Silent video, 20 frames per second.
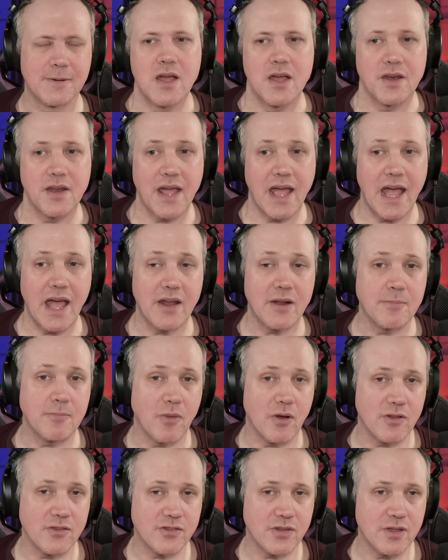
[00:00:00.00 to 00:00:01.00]
Now, how to
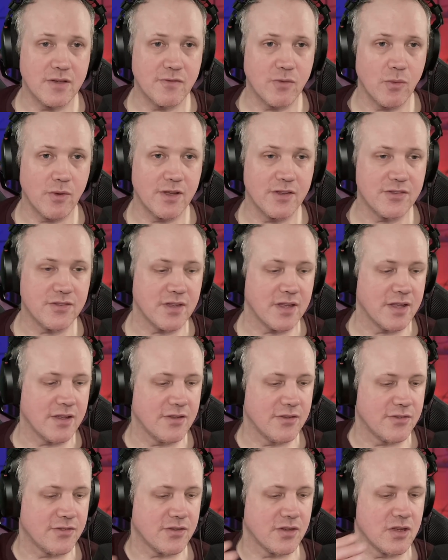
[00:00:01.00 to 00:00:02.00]
monitor your voice
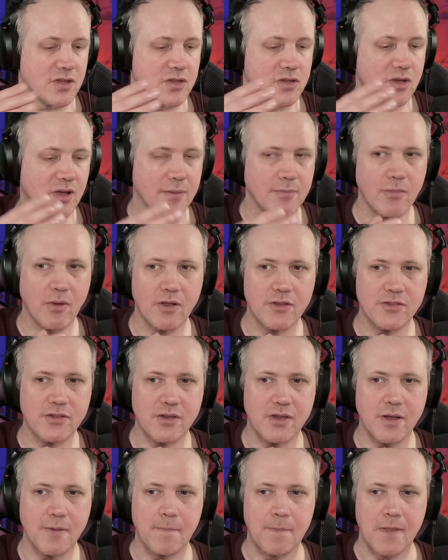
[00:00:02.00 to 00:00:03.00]
is you can
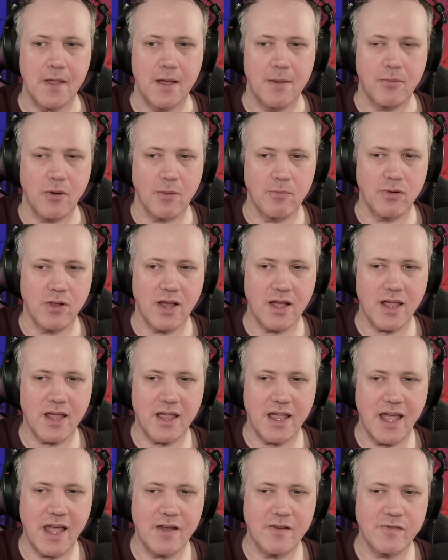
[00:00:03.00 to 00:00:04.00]
monitor by
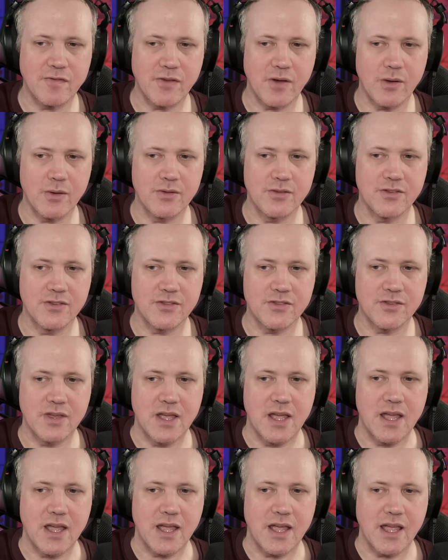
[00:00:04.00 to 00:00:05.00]
plugging headphones
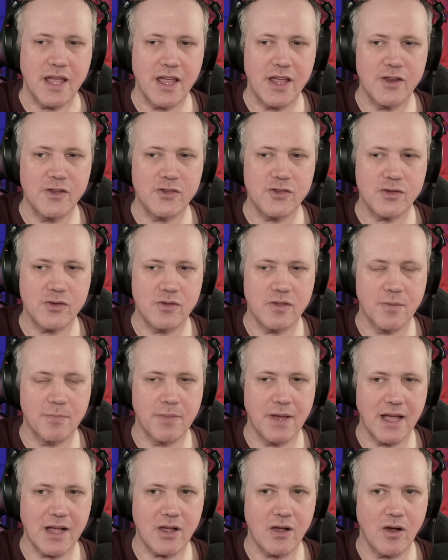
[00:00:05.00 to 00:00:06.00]
into the
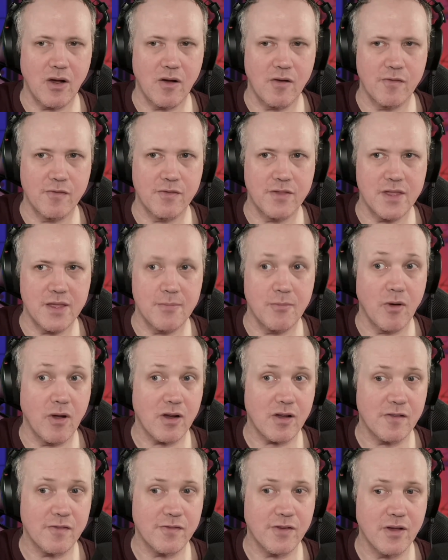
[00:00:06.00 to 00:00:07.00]
back of the
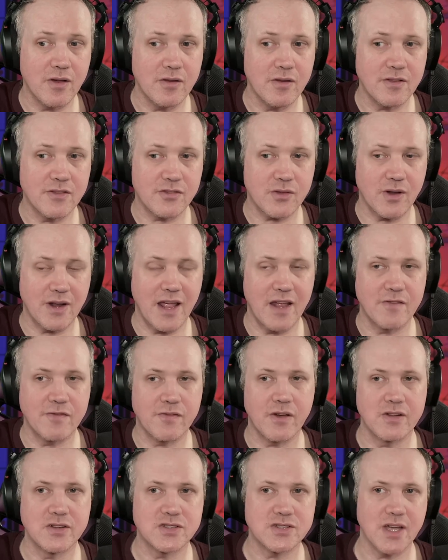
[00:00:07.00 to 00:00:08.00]
microphone. It's got a
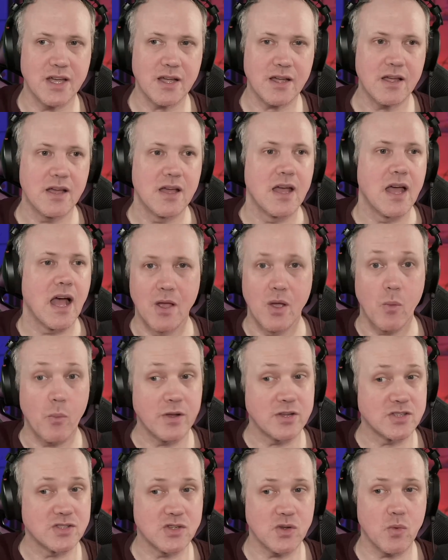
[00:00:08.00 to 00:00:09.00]
headphone jack,
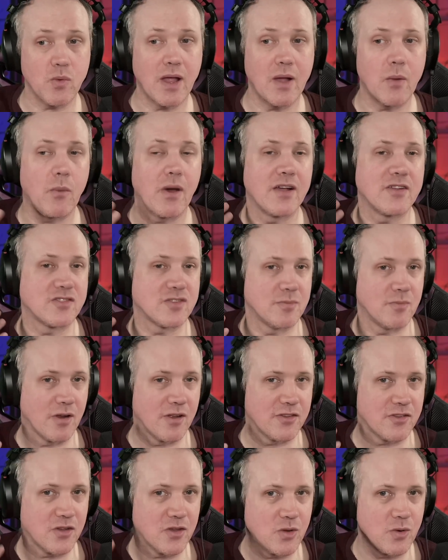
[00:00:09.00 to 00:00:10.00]
which is a great way to
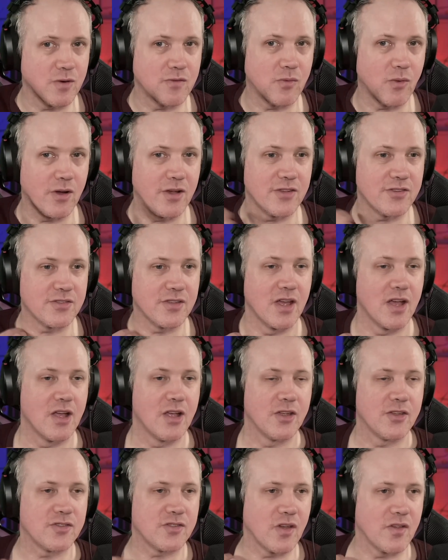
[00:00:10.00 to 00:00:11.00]
monitor your voice
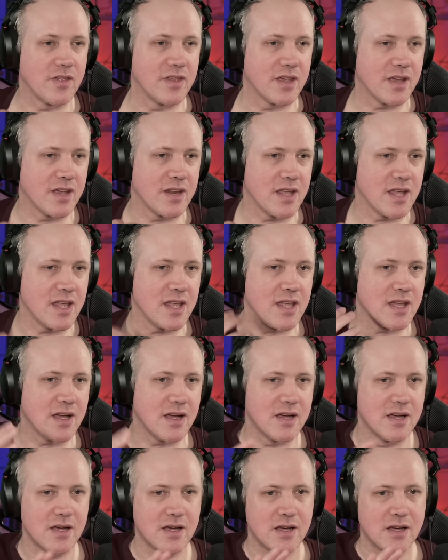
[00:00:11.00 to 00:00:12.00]
so that you can
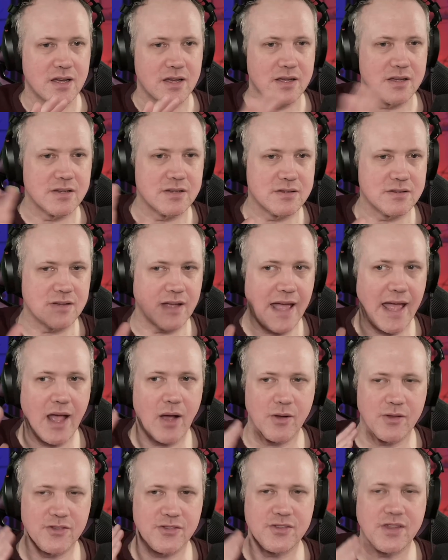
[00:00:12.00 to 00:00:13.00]
hear
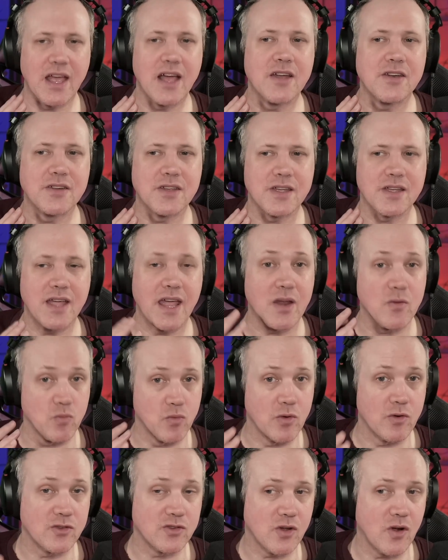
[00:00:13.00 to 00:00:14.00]
how it's sounding in
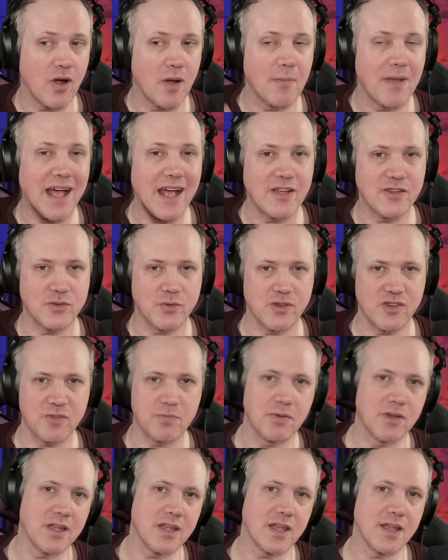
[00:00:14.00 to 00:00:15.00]
real time as you're
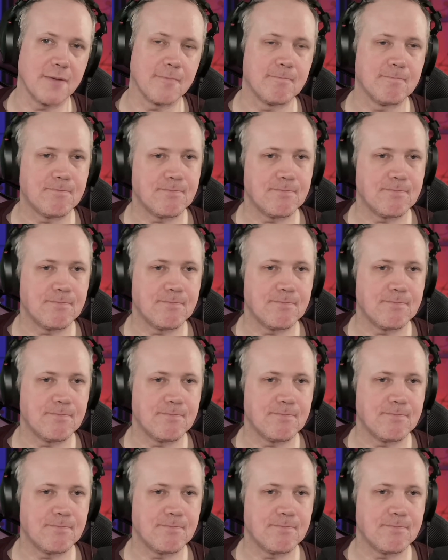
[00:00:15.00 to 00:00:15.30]
speaking.